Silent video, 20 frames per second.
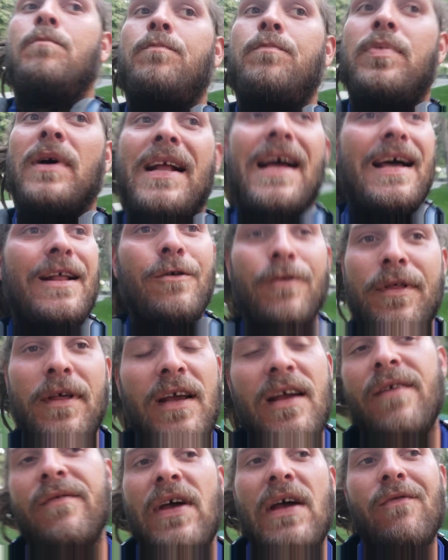but I don't
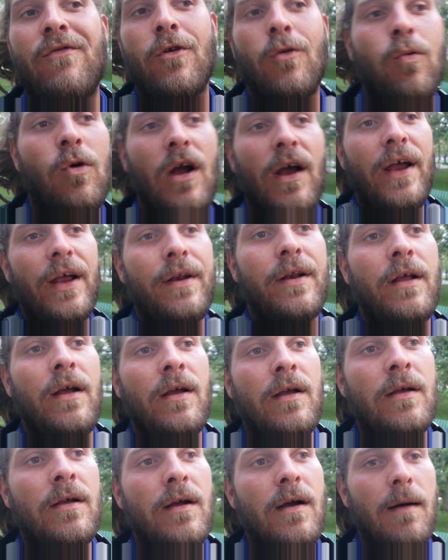think I've ever run
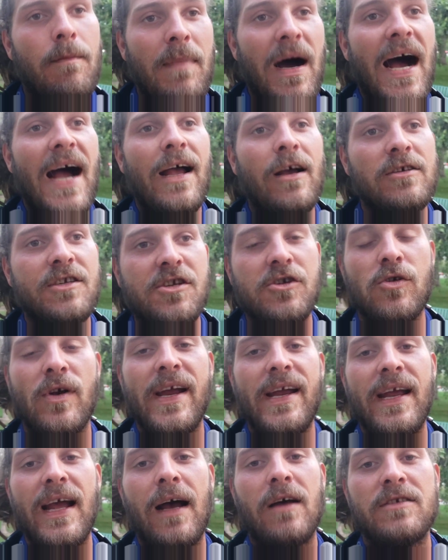a mile
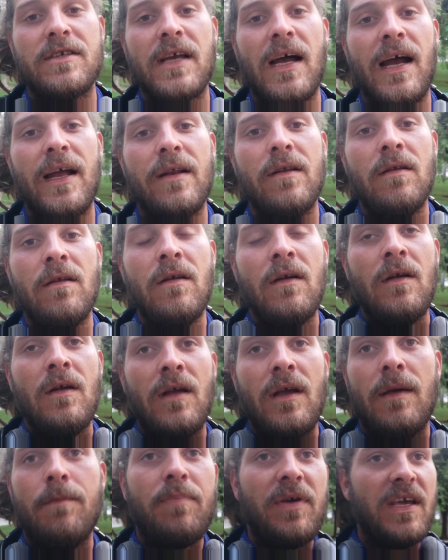straight outside.
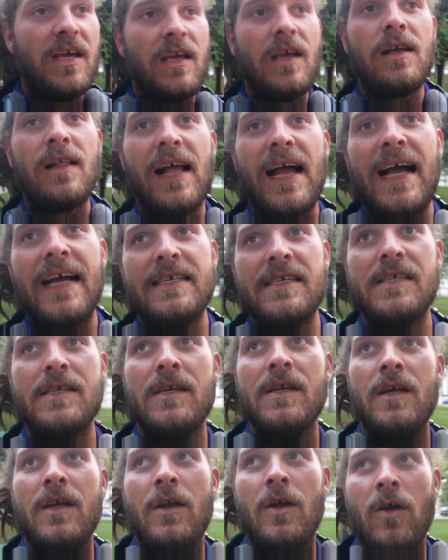in PE class.
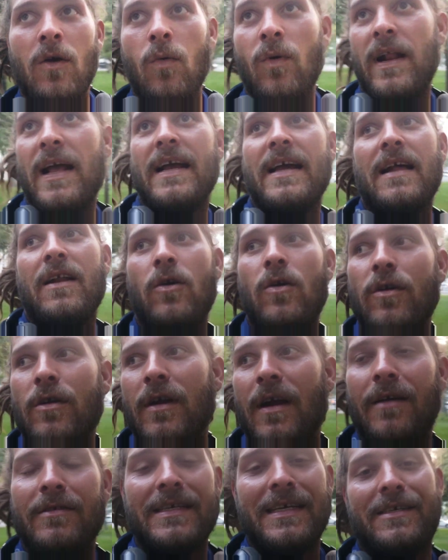When I got older,
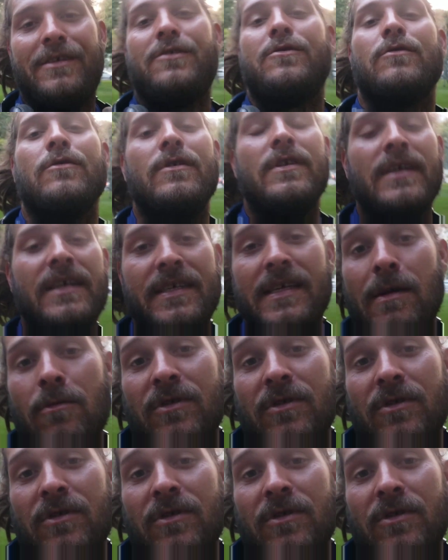I was like, screw this, I